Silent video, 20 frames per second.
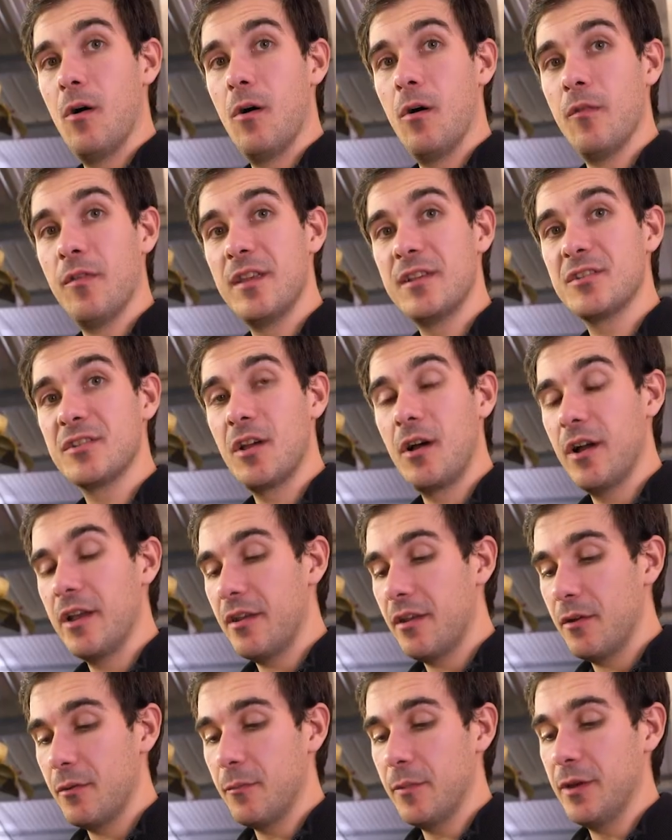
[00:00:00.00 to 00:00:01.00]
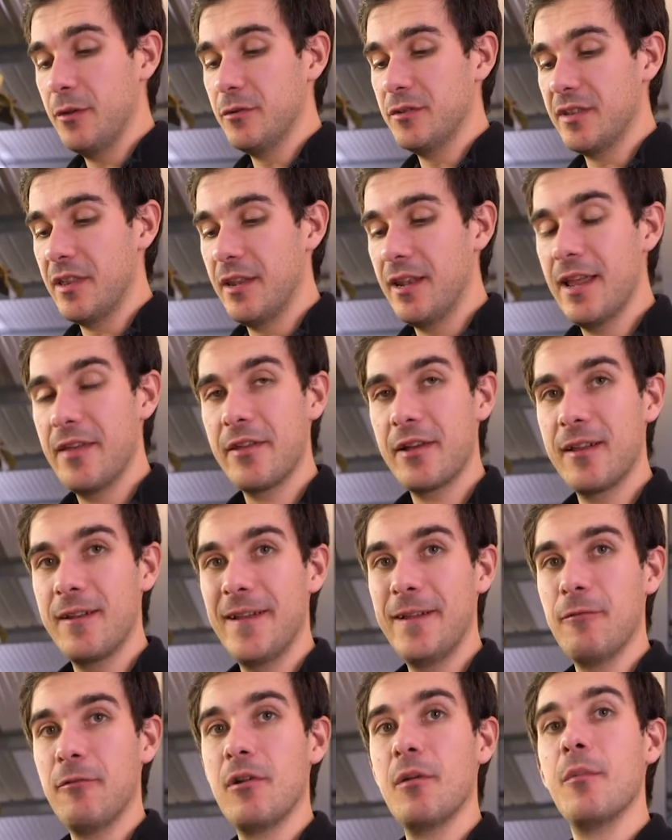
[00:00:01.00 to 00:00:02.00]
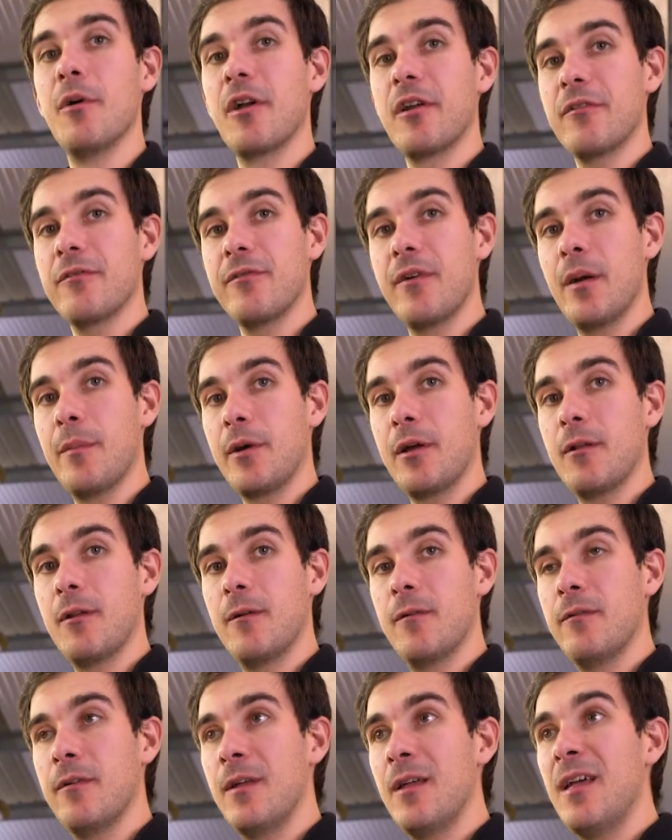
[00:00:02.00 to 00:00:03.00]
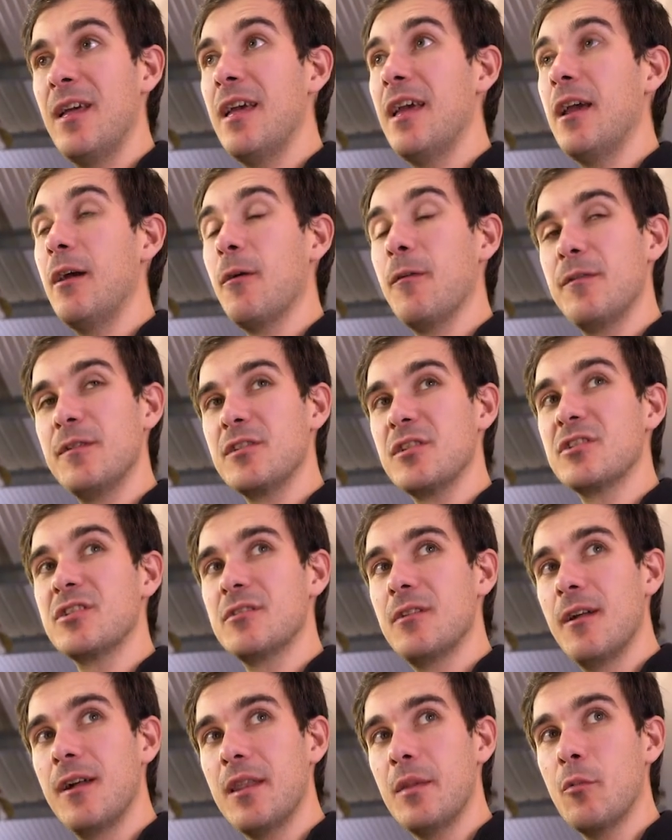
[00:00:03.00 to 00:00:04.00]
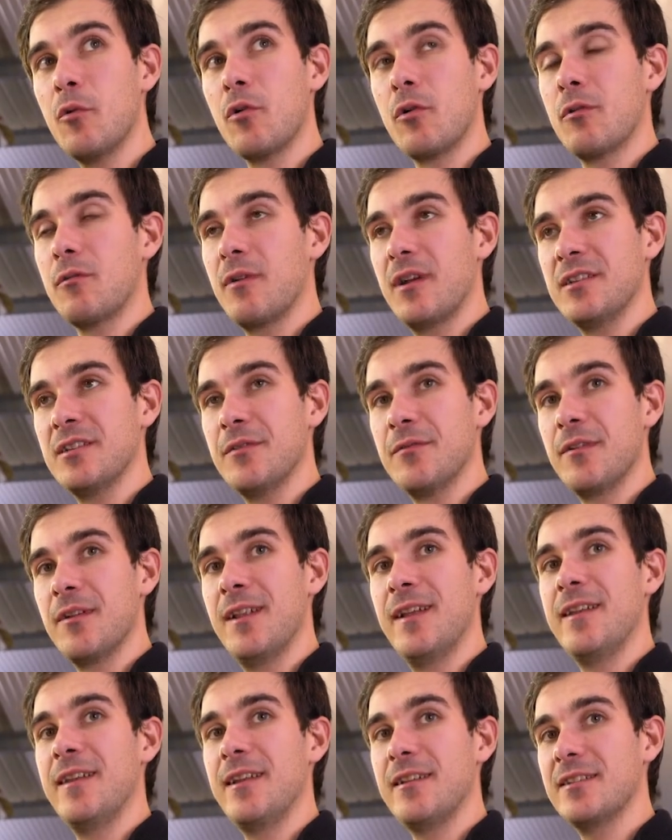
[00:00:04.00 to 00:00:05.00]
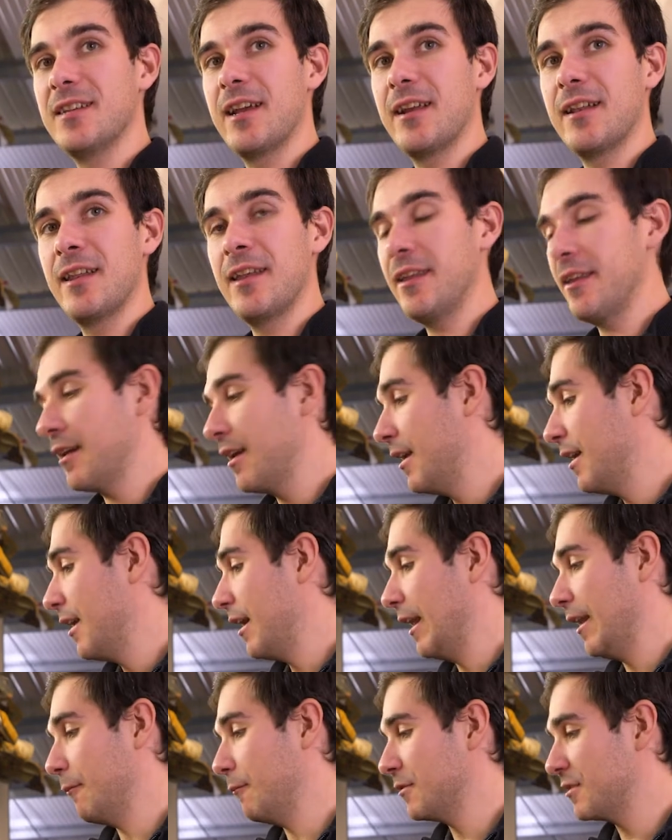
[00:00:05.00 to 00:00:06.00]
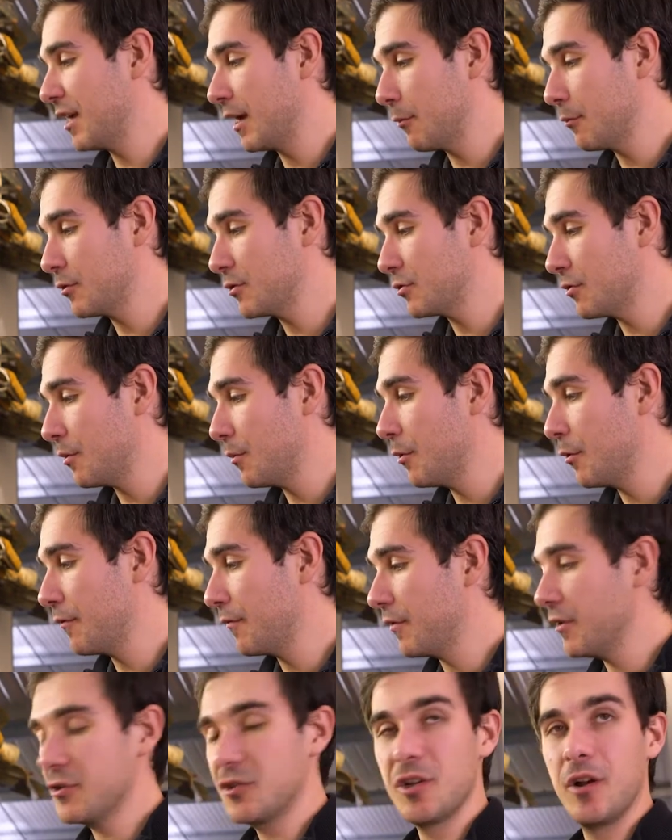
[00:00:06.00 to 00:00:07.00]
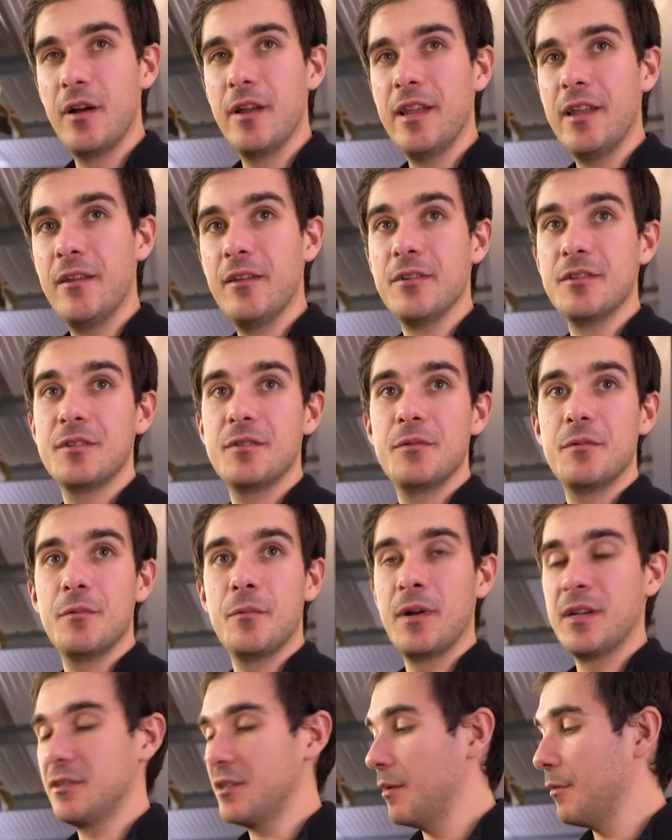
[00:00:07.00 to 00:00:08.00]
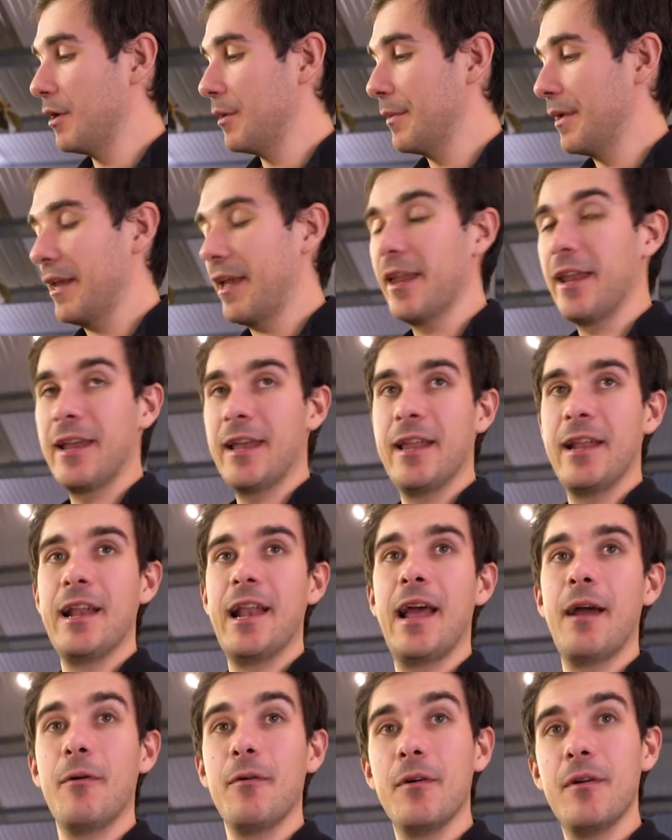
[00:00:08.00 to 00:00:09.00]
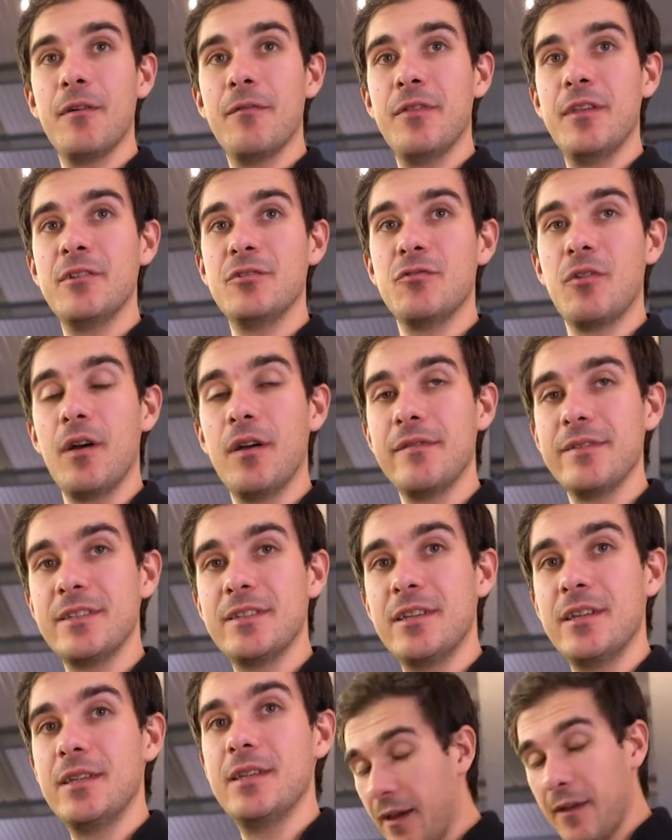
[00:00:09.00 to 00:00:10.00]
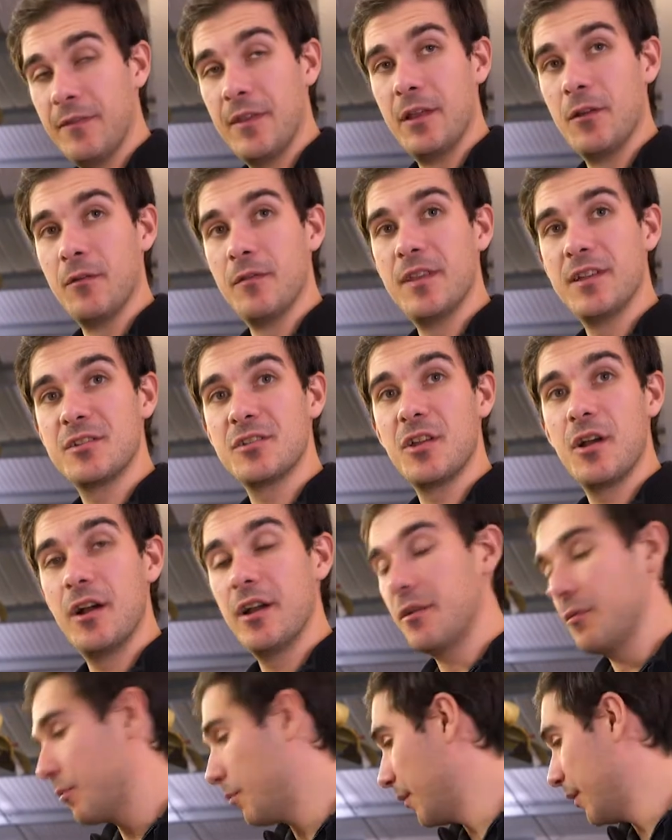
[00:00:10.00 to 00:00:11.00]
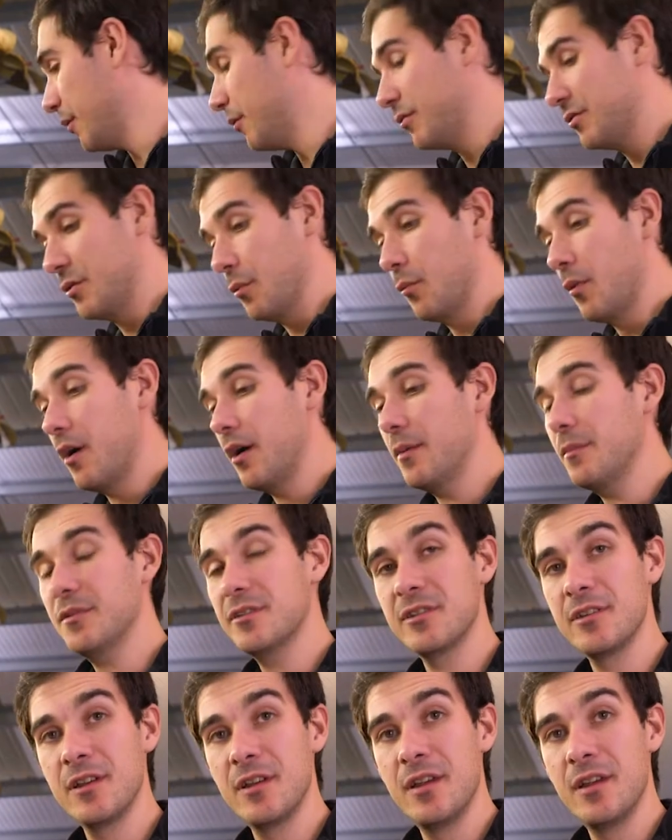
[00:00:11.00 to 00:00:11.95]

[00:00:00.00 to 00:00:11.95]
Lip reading: On this side, we use the leather cleaner and a microfiber cloth. It offers a slightly more aggressive cleaning technique and it was able to remove the shininess where someone had been getting in and out of this driver's seat. And then on this side, we use the wipes,